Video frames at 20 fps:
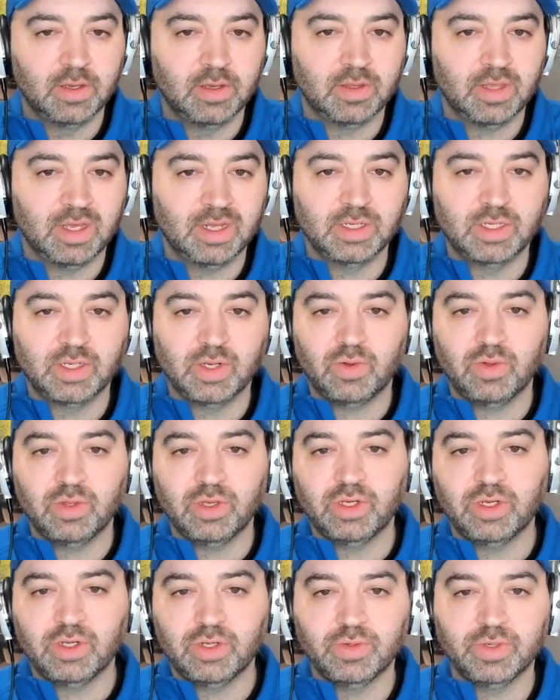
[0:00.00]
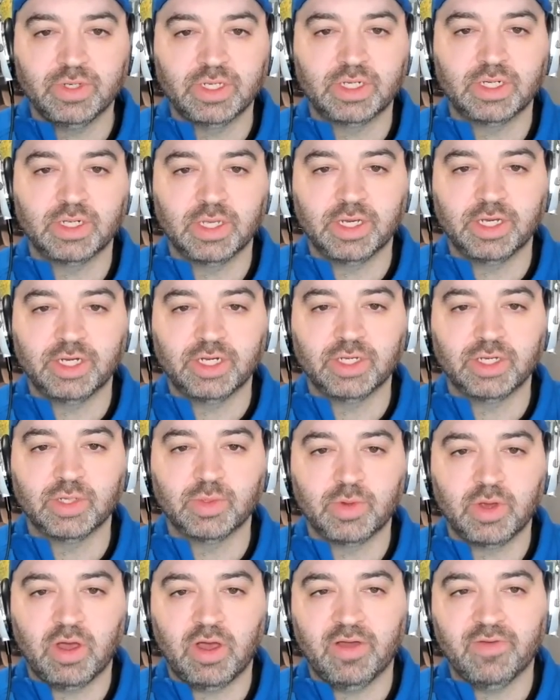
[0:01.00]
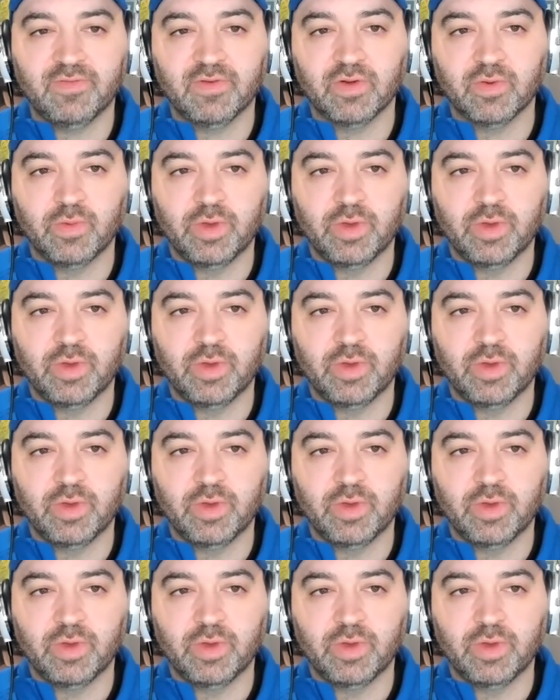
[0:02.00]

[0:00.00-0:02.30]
That is the only two installations we offer.